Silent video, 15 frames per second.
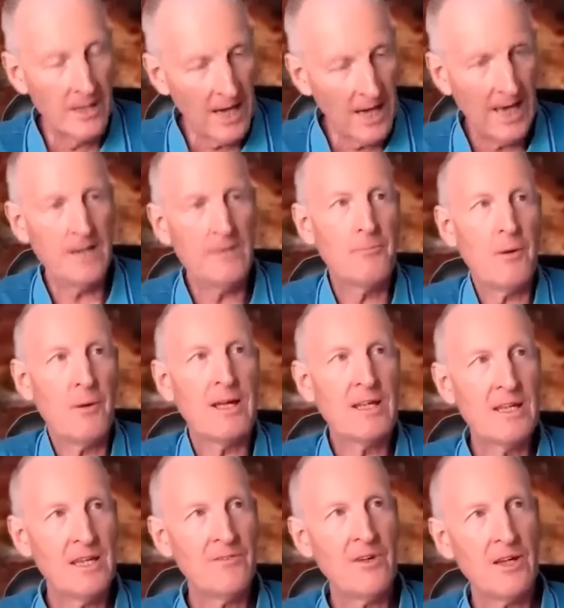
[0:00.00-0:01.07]
And by
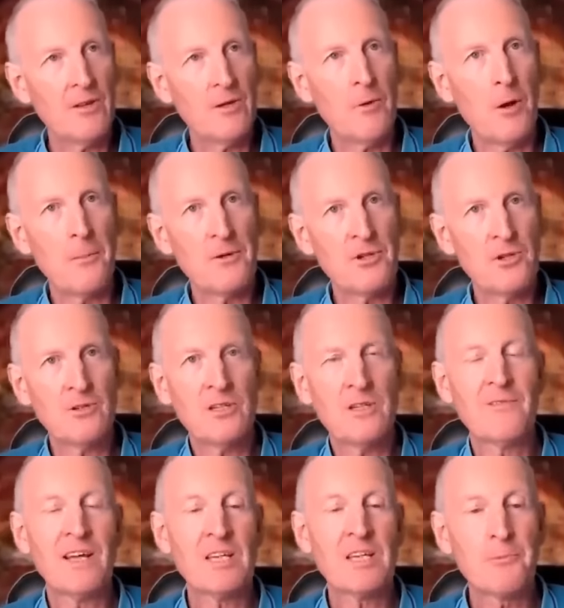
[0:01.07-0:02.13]
giving them opportunity of
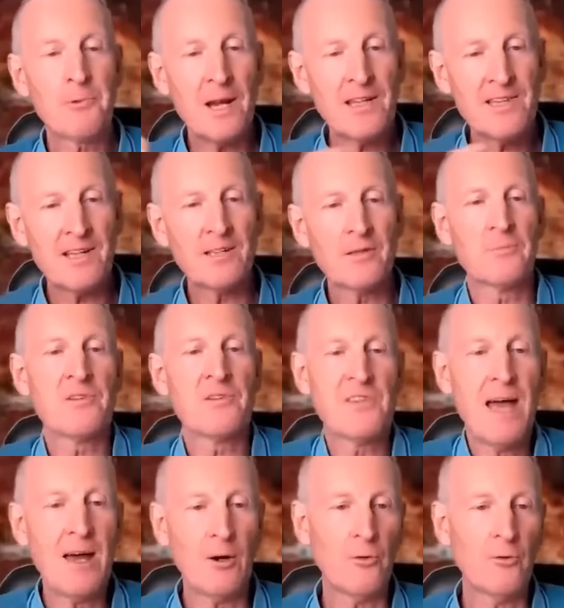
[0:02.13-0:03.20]
expressing
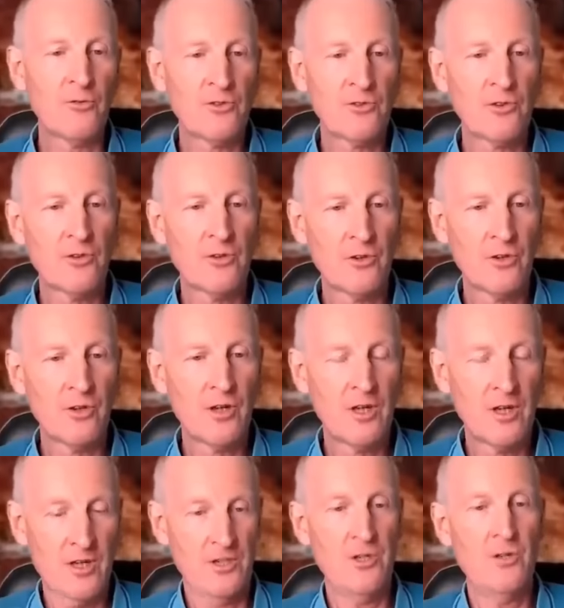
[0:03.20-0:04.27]
themselves,
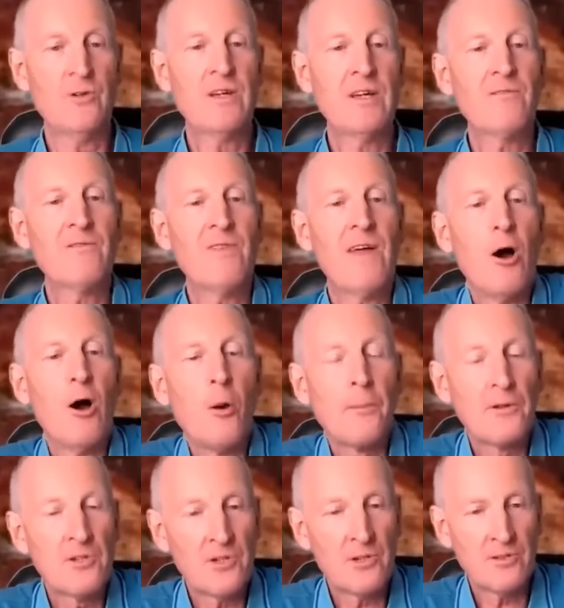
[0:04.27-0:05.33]
you give that
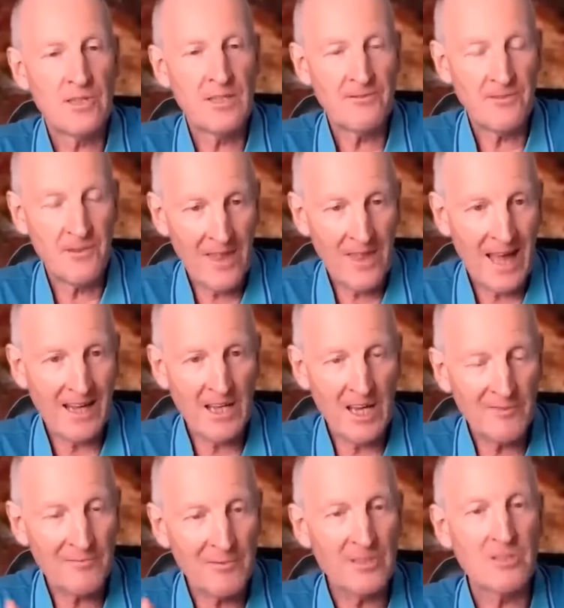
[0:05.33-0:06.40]
opportunity for that
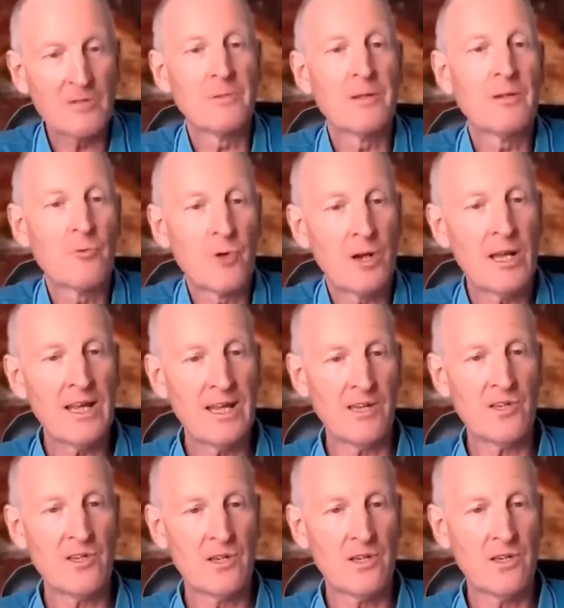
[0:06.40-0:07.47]
government to be
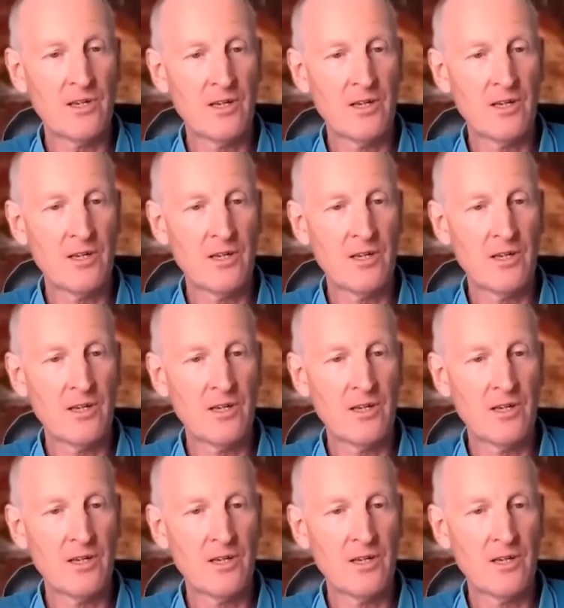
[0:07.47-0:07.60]
released.